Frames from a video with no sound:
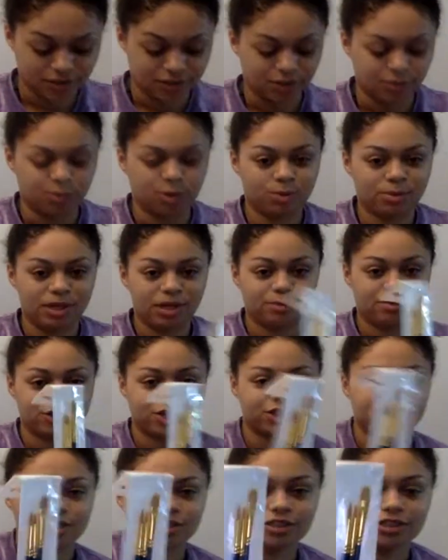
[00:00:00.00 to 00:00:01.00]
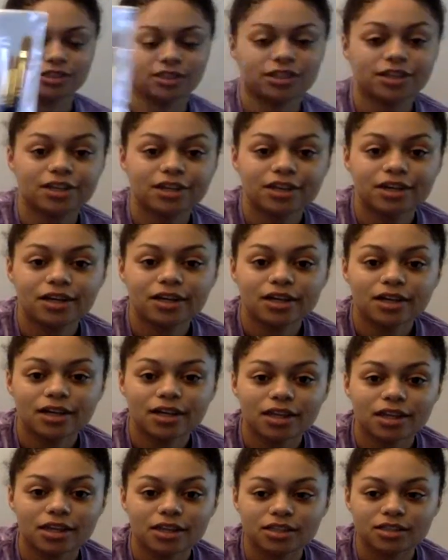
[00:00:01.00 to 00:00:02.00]
so more paintbrushes.
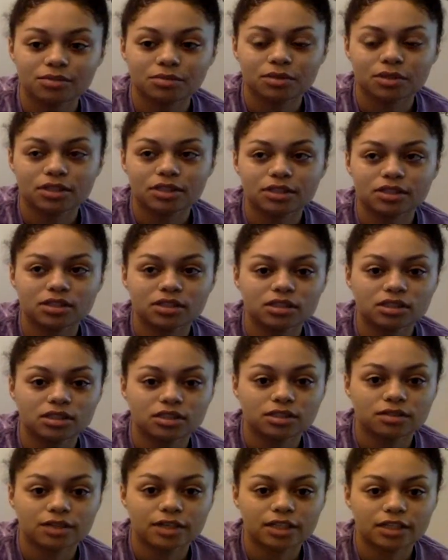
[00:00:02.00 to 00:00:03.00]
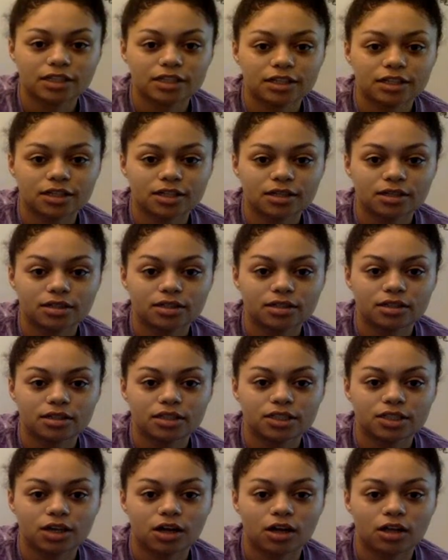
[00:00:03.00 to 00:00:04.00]
These ones right here,
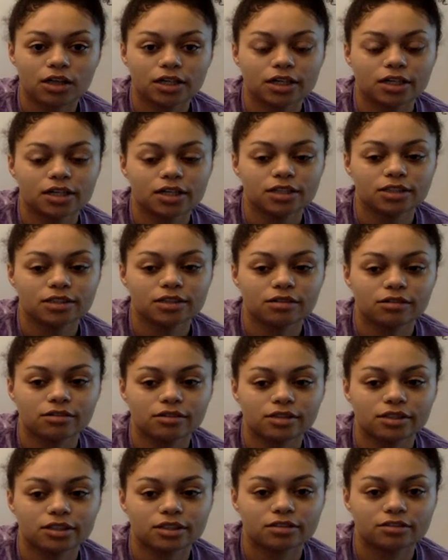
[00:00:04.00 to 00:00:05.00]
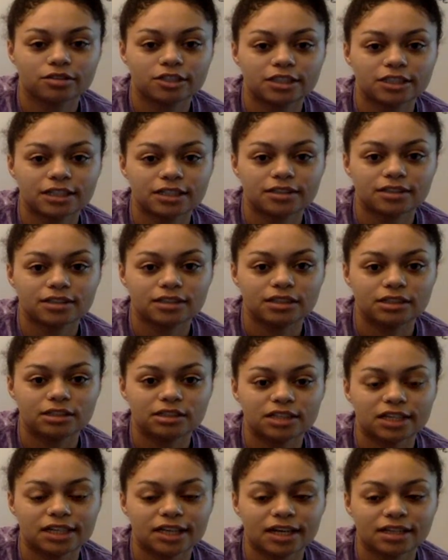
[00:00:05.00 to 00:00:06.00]
$1, so 33 cents
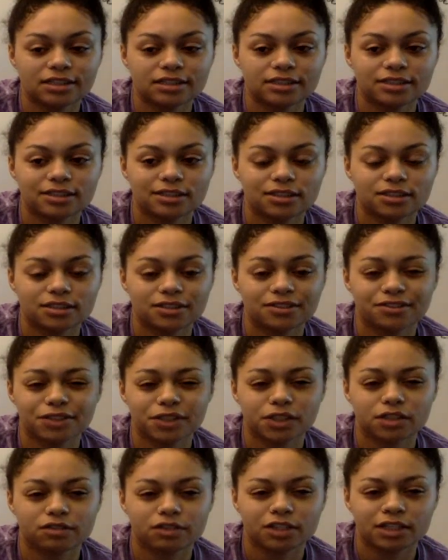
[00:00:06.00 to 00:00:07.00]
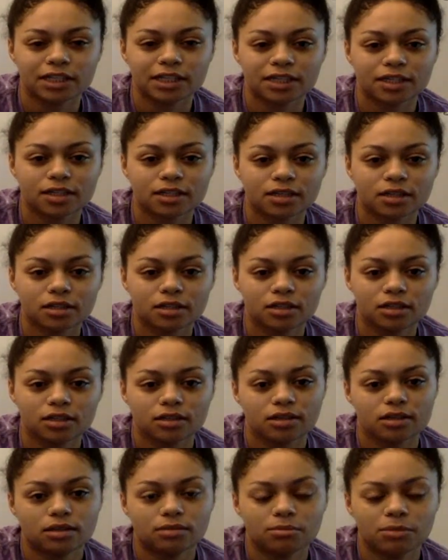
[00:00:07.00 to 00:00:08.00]
each, I guess. This is good for acrylic
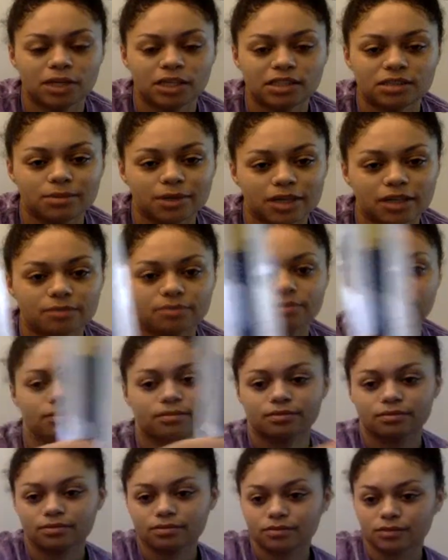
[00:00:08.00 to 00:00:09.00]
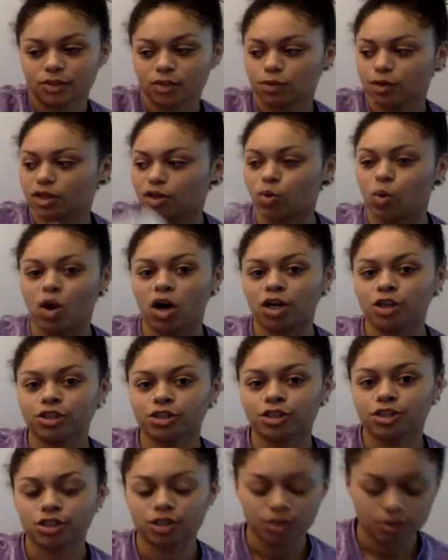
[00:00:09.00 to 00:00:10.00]
base paint or
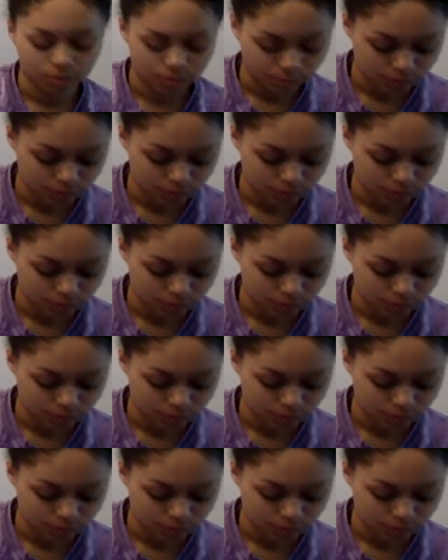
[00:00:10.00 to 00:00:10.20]
gouache.